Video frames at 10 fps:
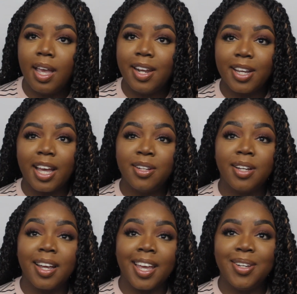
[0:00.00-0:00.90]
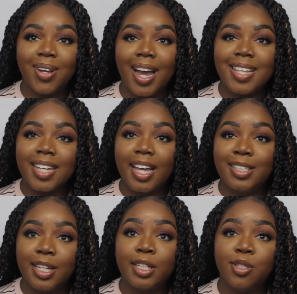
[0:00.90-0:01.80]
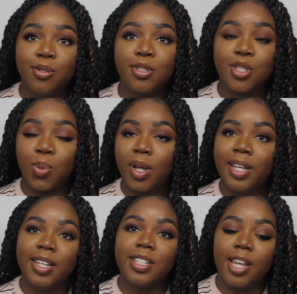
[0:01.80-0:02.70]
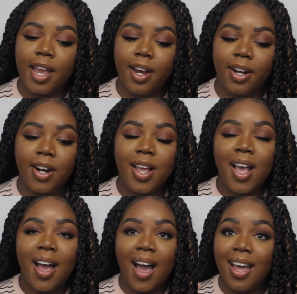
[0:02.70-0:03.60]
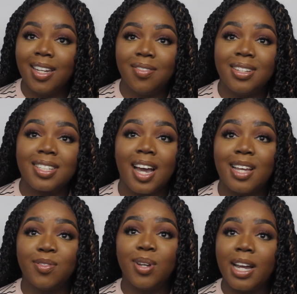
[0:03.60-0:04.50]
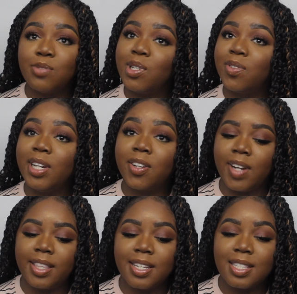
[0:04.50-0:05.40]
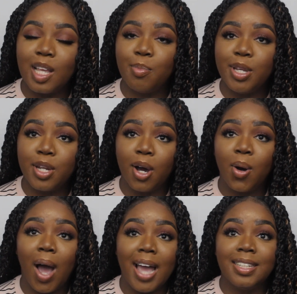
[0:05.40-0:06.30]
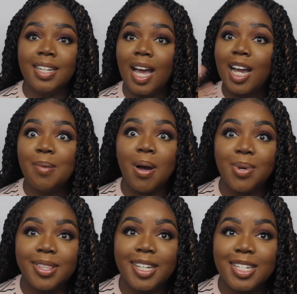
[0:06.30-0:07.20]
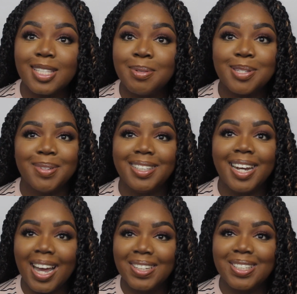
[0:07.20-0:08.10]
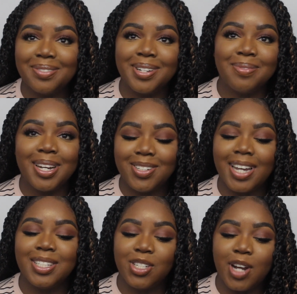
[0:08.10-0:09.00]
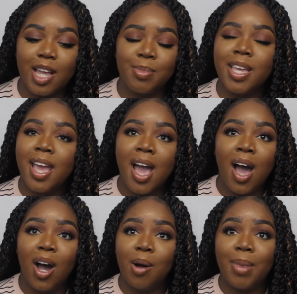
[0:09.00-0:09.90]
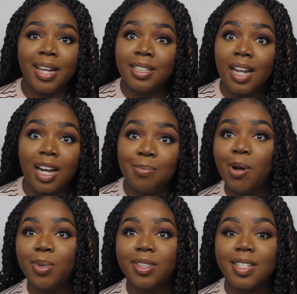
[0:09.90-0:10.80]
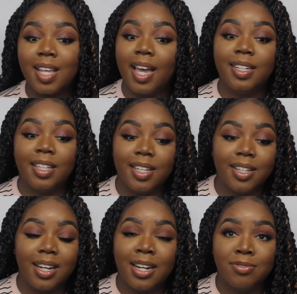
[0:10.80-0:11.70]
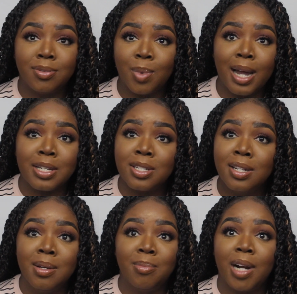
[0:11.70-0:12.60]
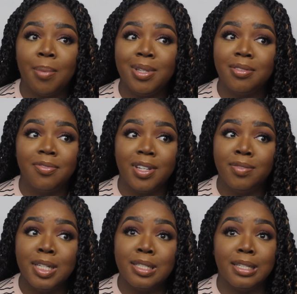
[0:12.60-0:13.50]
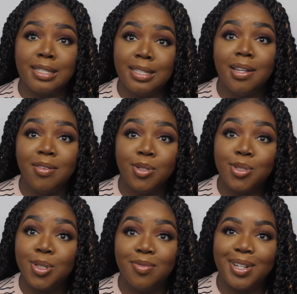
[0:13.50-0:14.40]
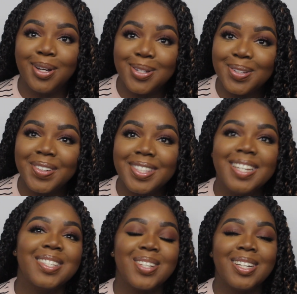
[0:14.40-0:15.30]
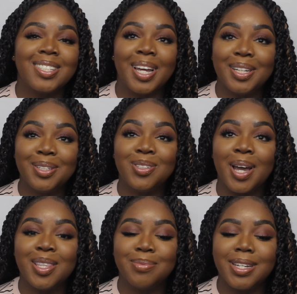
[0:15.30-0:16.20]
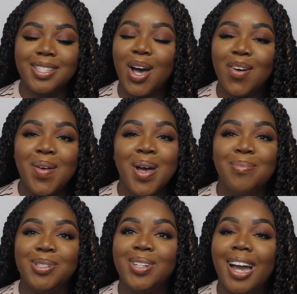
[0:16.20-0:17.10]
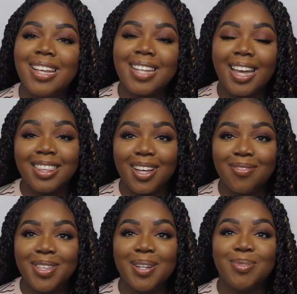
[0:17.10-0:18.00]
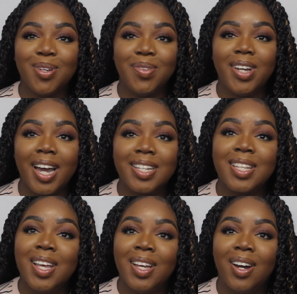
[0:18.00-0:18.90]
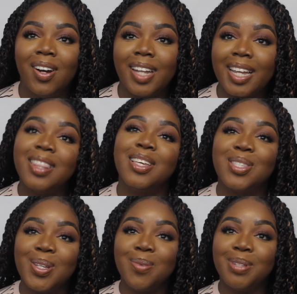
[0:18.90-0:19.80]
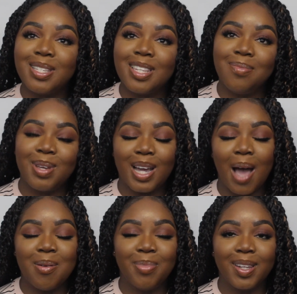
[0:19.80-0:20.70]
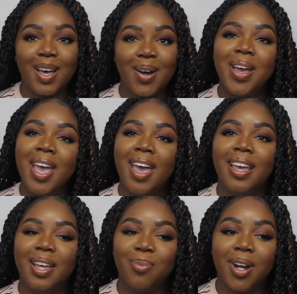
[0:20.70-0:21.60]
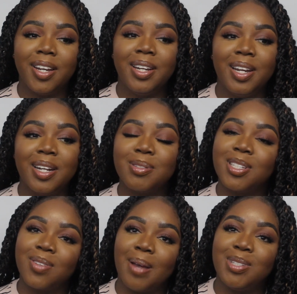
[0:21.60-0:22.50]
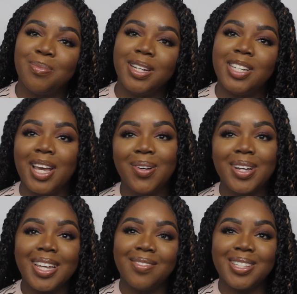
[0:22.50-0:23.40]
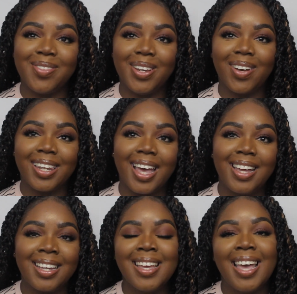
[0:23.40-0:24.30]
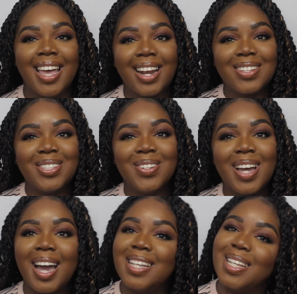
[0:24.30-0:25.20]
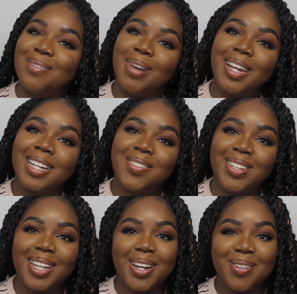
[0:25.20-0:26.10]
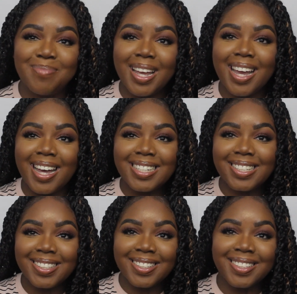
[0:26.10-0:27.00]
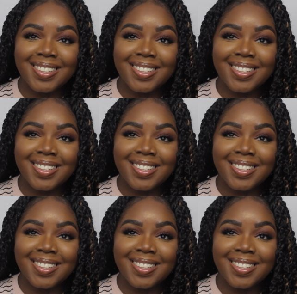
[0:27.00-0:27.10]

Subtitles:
And again you guys, I did use the 20-inch hair. I love these guys. If you guys recreate this, let me know. I did not come up with this. Let me just put that out there for anybody who tries to drag me. I did not come up with this idea. I've watched probably 50, 60 YouTube videos on this, so I decided to try them myself. But you guys, I love them. So if you guys are liking these too, please leave me a comment below. And while you're here, subscribe to my channel and give this video a like. And I'll see you guys in my next video. Bye guys.